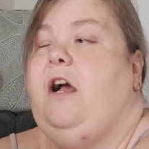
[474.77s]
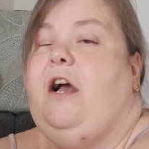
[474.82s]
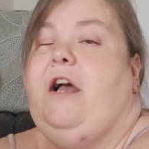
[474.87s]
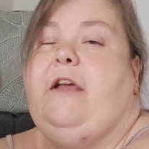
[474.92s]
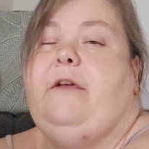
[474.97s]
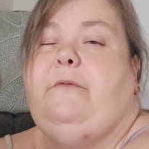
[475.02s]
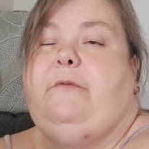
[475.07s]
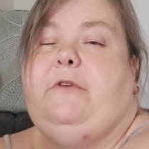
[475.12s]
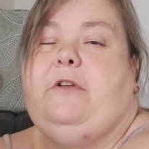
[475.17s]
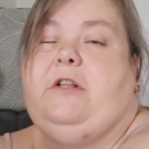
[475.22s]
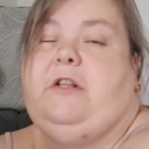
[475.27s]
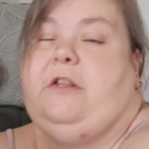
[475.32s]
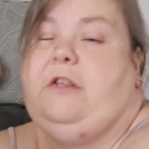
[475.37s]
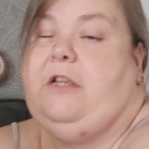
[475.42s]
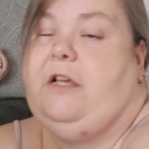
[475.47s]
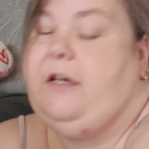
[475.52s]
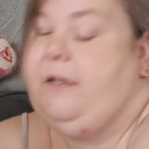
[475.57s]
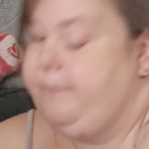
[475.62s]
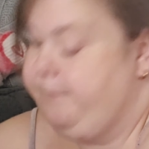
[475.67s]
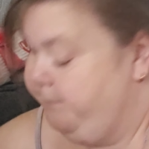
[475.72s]
I
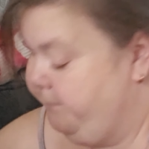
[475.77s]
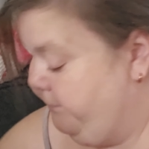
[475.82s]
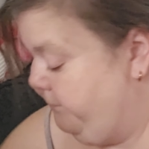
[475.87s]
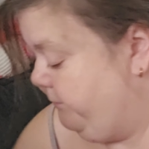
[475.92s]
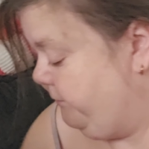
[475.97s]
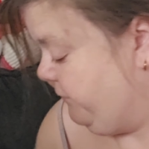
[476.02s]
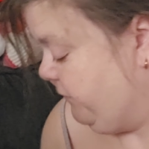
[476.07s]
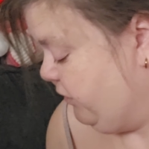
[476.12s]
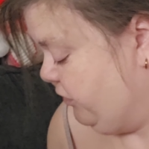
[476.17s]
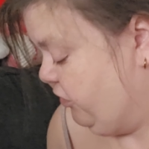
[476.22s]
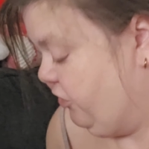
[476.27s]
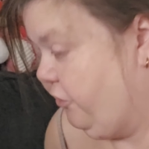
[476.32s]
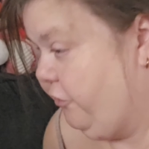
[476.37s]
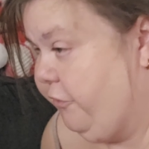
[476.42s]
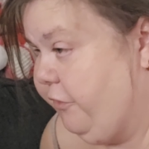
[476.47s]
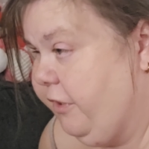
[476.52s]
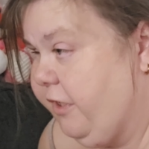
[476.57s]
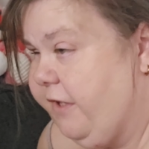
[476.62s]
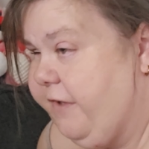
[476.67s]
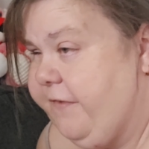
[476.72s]
will um, show
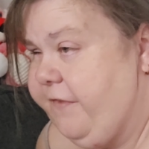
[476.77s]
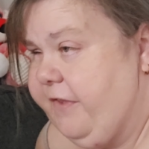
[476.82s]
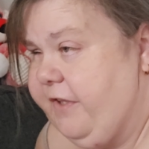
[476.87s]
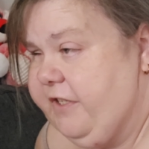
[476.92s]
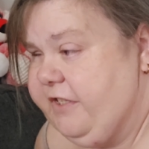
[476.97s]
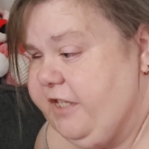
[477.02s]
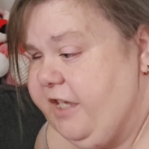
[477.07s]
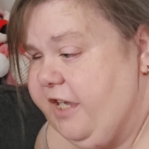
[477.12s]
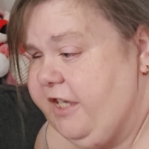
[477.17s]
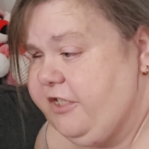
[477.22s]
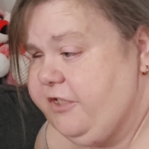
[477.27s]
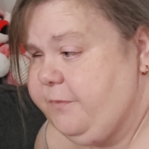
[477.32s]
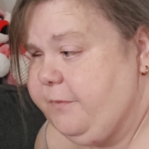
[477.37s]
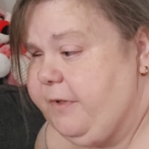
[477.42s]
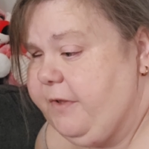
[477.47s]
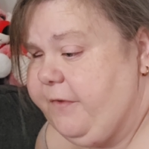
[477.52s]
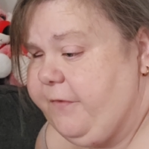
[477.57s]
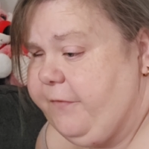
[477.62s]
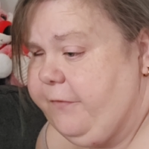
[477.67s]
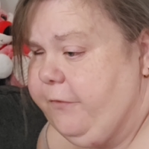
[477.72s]
you guys the
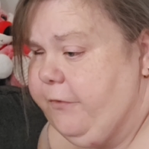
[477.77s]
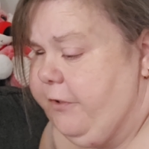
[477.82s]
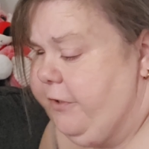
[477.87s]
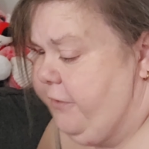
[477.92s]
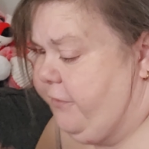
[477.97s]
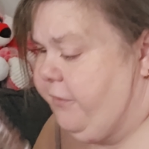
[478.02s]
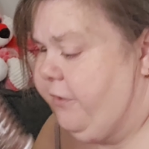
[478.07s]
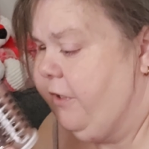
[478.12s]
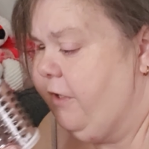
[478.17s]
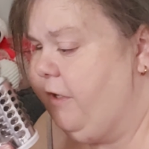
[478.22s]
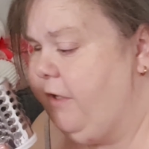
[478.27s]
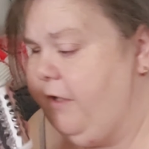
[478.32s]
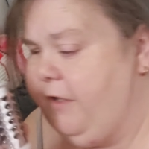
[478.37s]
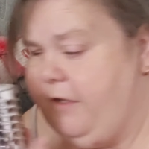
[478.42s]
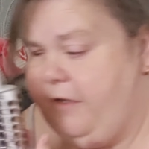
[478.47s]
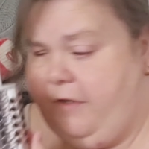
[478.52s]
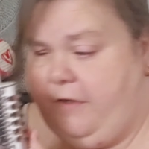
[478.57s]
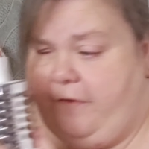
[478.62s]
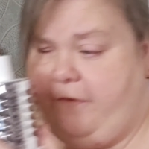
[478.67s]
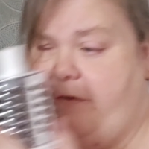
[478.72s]
attachments for it.
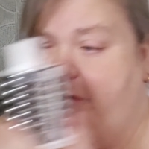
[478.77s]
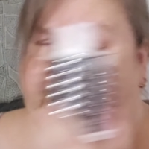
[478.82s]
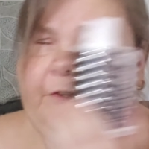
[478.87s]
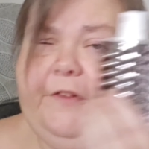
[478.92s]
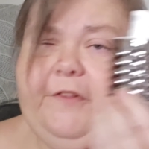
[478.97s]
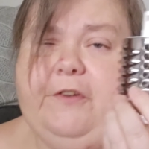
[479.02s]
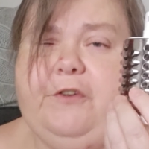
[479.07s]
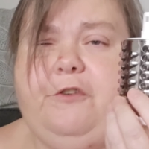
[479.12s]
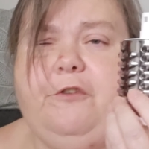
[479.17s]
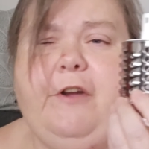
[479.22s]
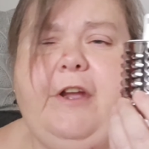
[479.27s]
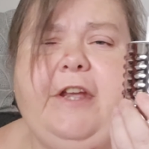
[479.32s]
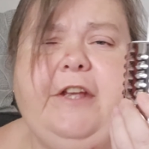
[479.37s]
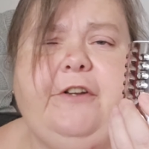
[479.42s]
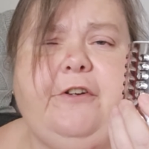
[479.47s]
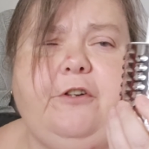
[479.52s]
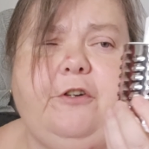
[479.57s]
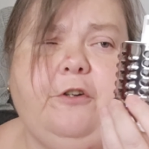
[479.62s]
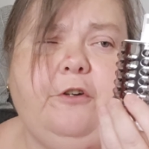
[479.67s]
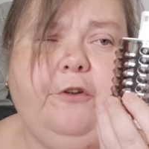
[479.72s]
So it's a
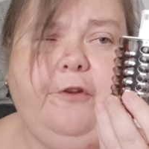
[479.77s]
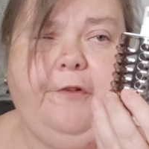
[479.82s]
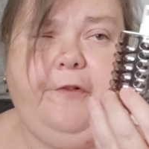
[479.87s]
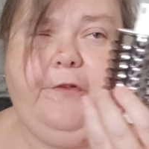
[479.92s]
grater,